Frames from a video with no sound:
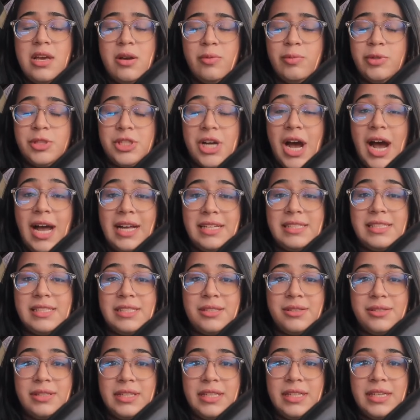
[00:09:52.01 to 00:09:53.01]
which i
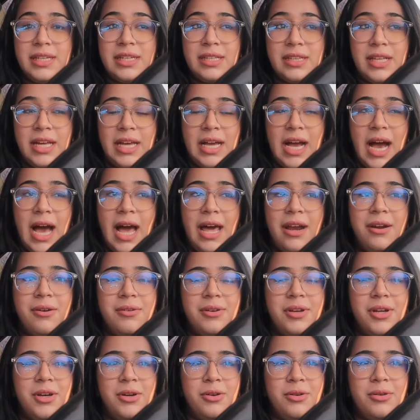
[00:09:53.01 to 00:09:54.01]
still think like i
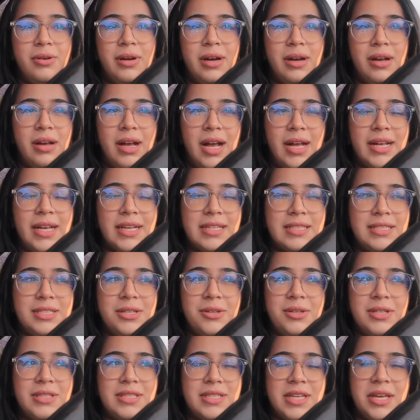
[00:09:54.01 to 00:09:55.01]
don't know i guess
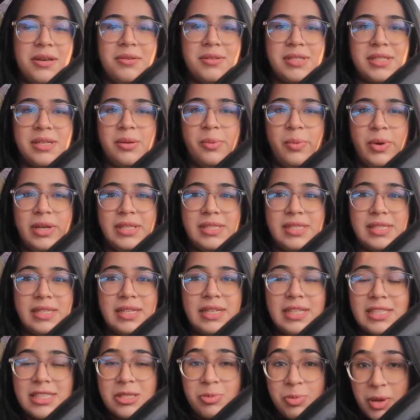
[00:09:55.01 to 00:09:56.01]
you could say it was
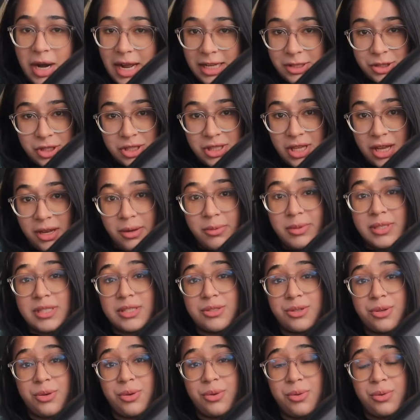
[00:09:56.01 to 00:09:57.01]
coincidence but i just thought it
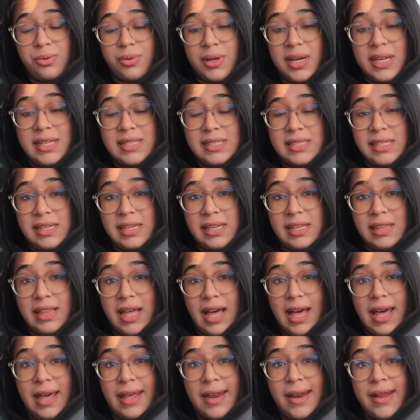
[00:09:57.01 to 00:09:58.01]
was crazy
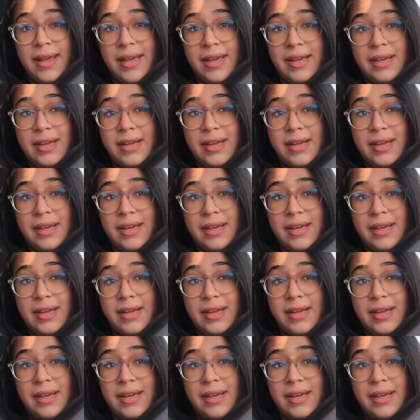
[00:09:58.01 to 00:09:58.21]
that